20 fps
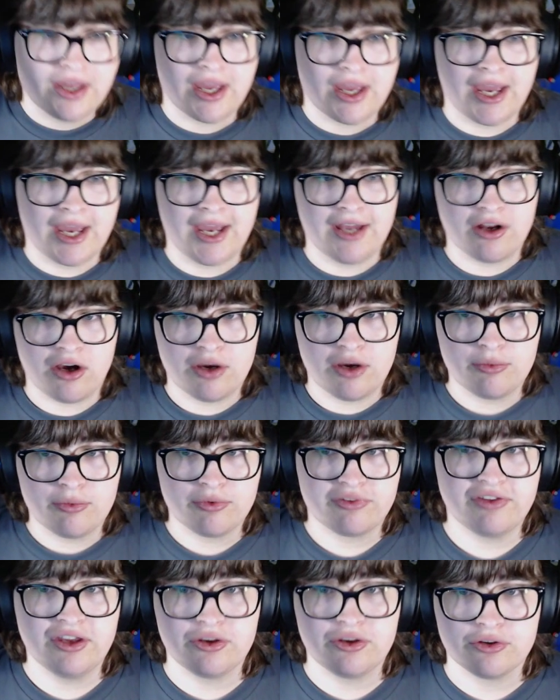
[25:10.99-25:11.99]
And I will
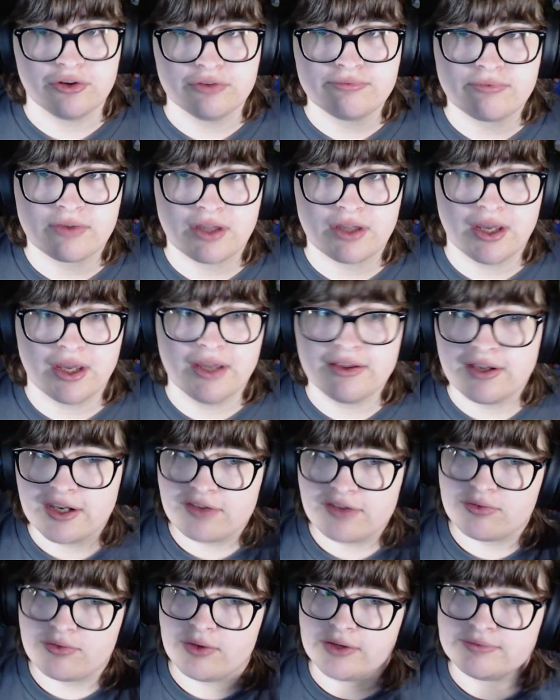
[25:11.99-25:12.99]
see you in the
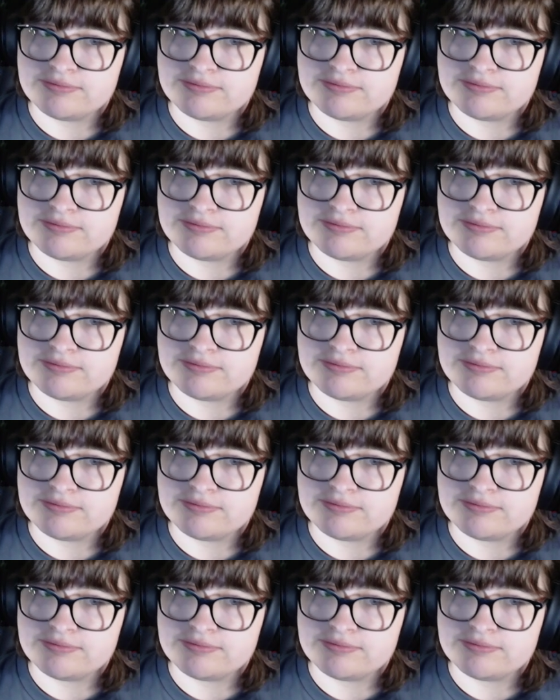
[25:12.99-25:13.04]
next one.